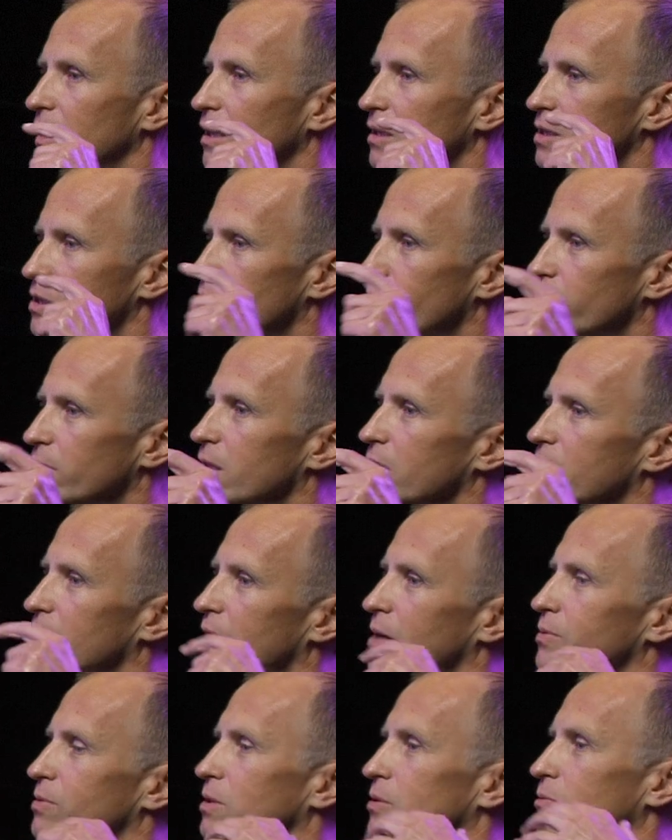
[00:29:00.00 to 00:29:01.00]
the strong
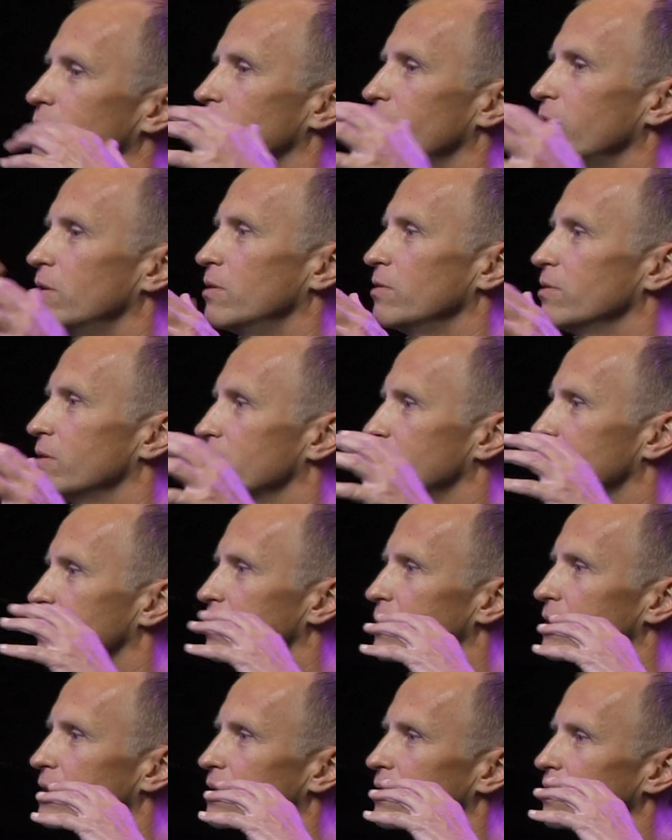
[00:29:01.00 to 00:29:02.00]
assumption with all
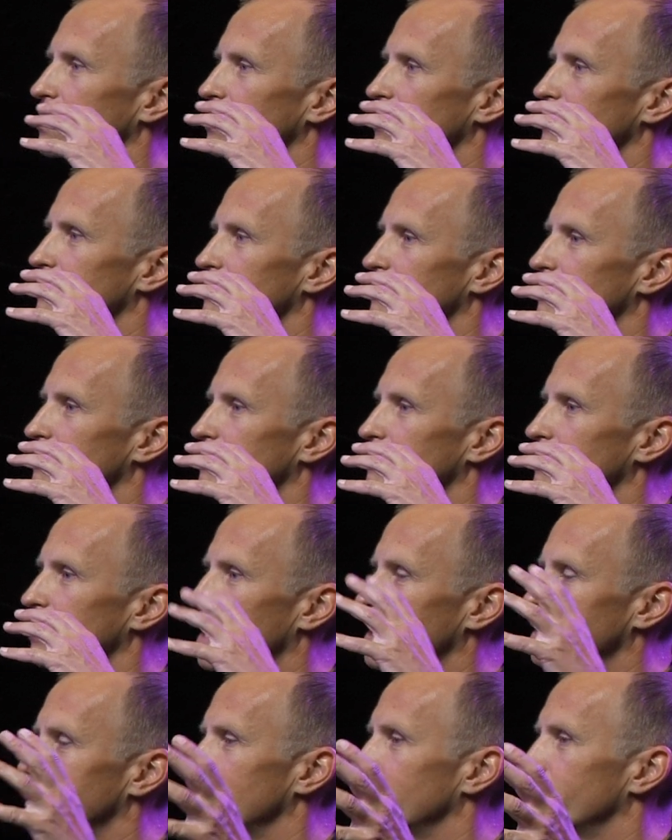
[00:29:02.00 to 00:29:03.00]
this
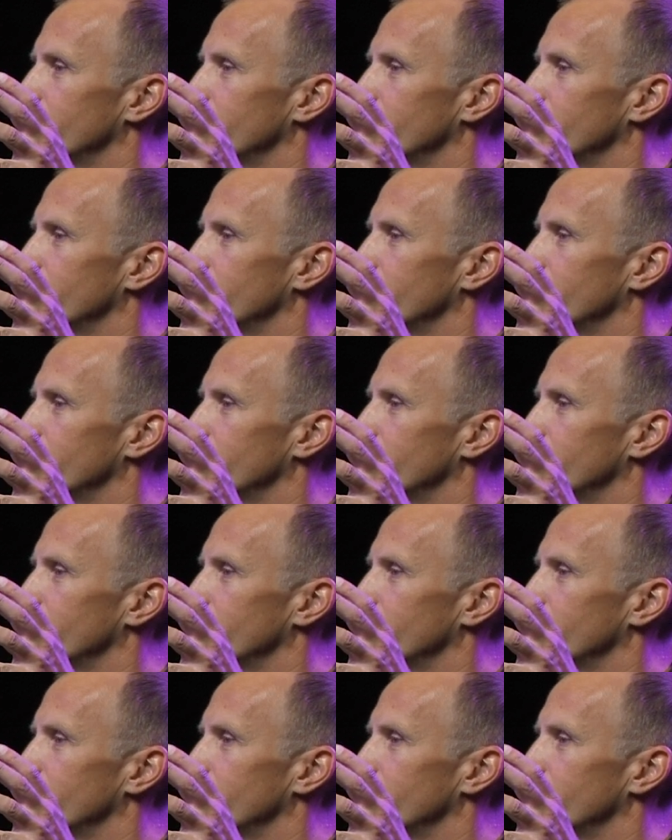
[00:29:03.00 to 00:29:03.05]
Agile